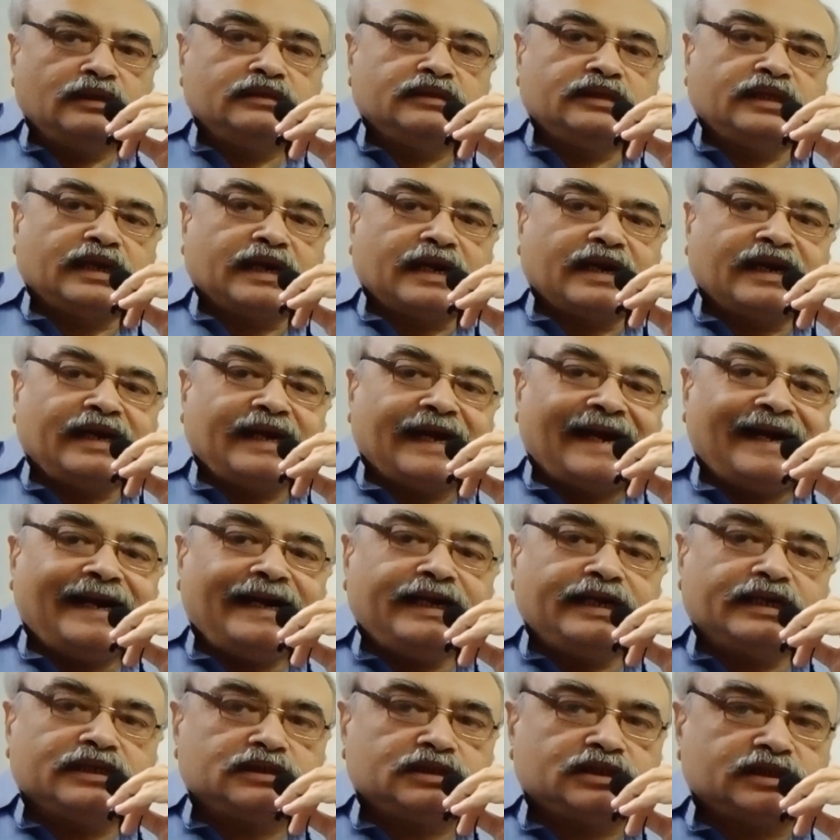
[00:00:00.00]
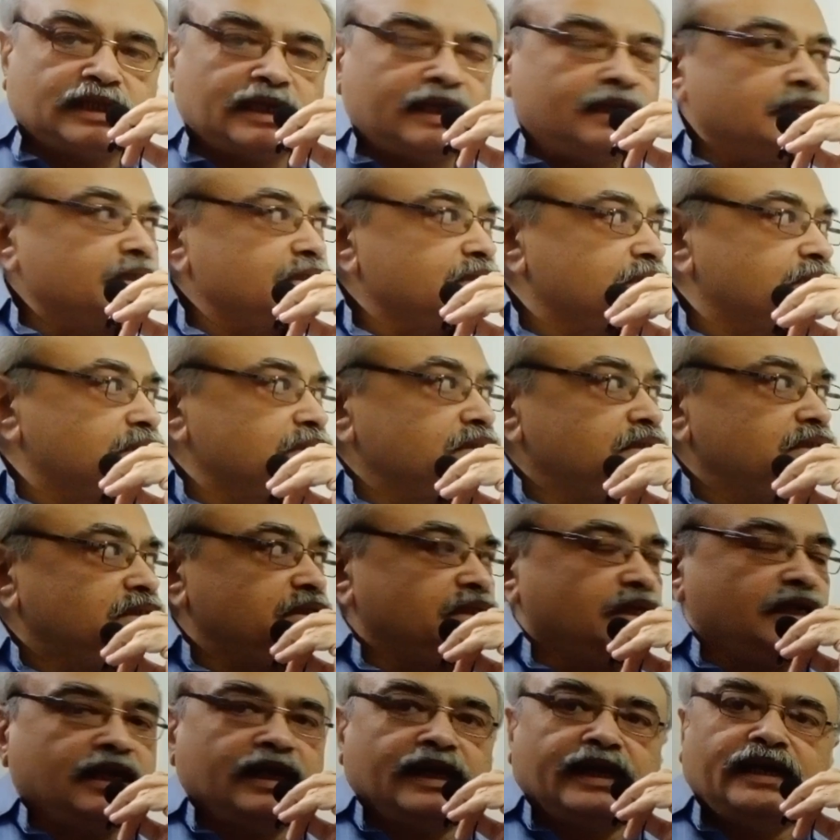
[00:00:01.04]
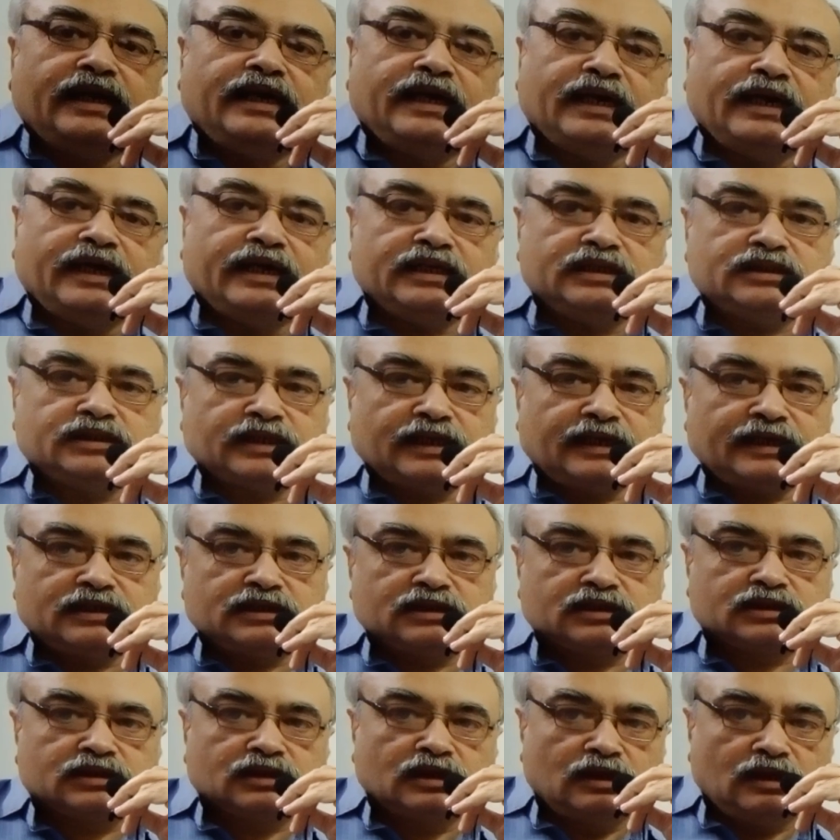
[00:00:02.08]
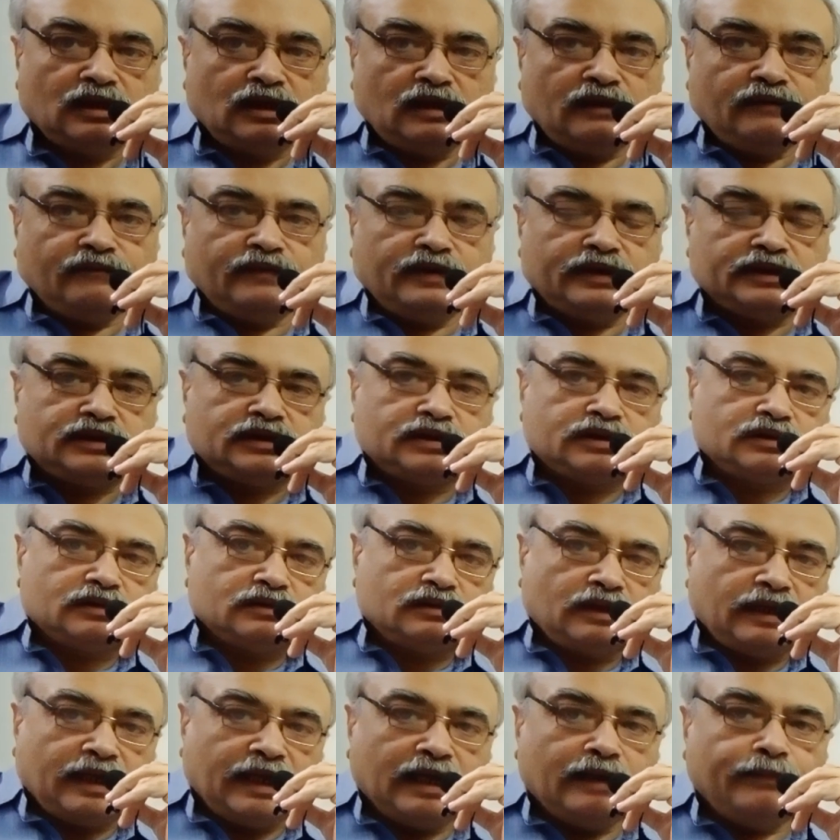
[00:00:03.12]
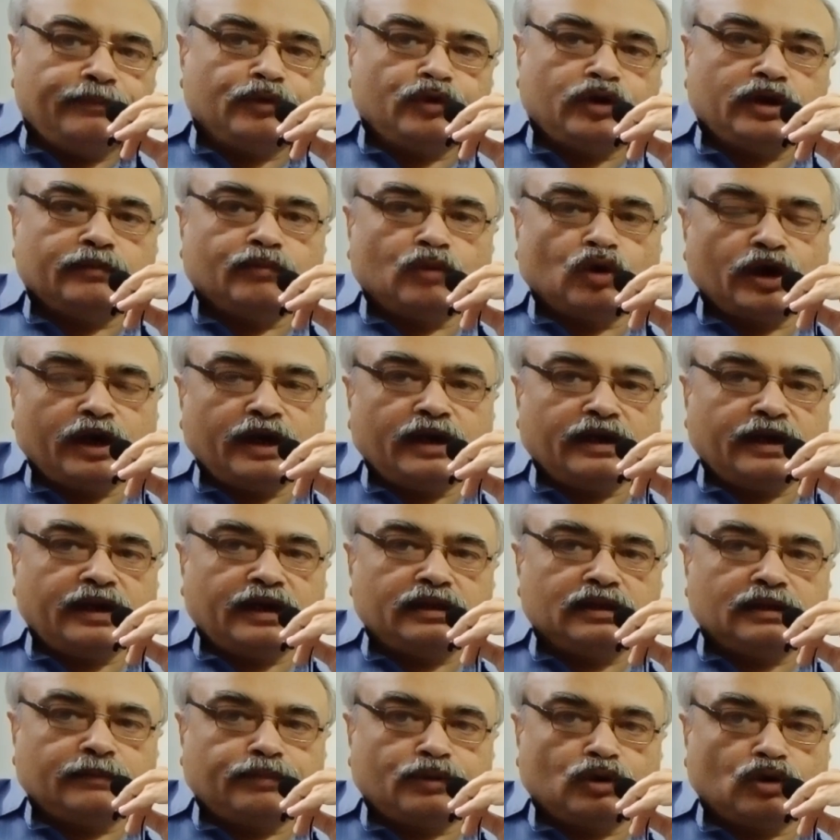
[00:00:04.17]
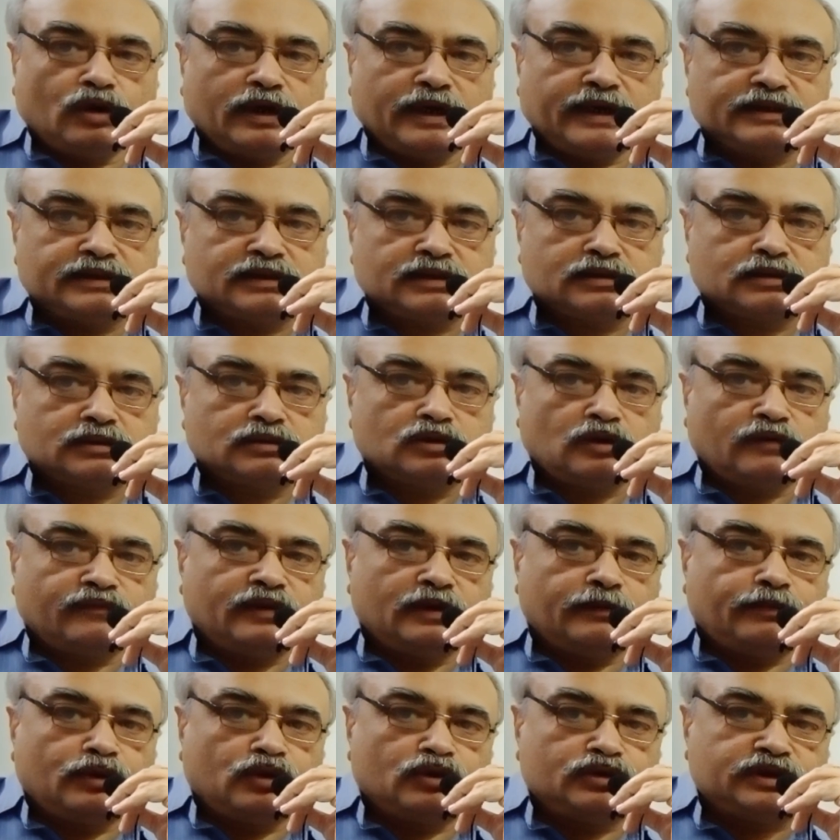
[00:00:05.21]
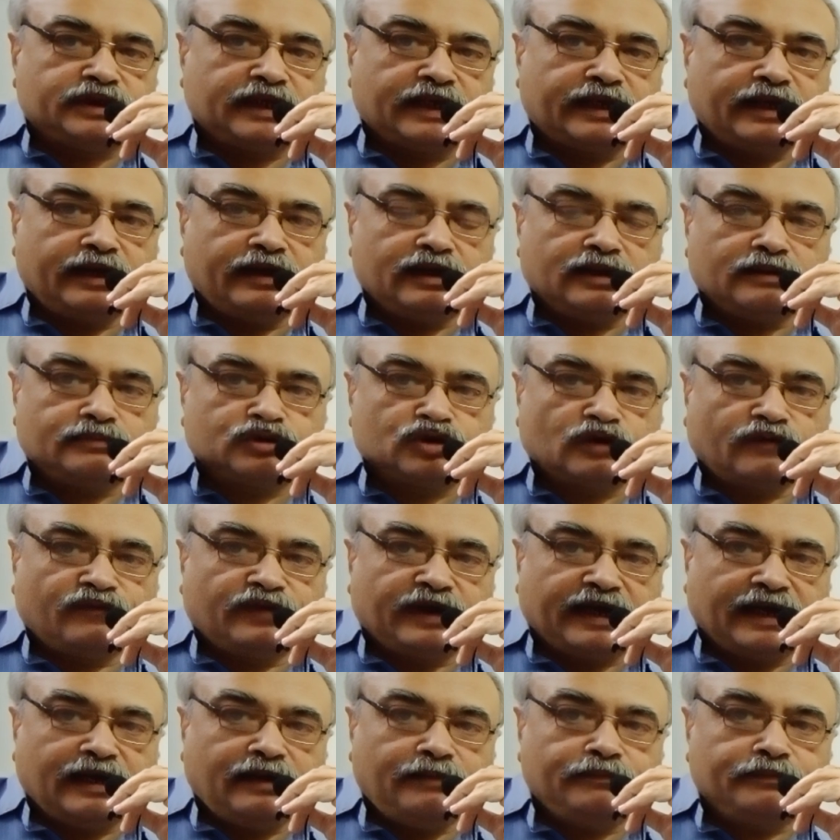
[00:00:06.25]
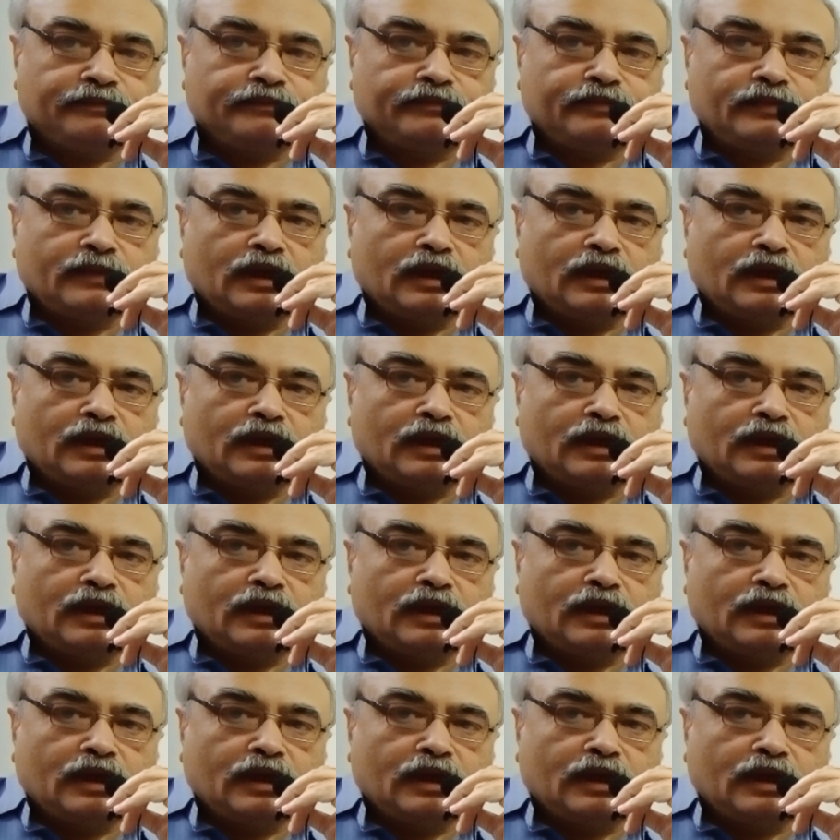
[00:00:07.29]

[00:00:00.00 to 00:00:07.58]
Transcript: There are Gantt charts, GA and TT charts, which help you in monitoring the progress of the project in terms of time.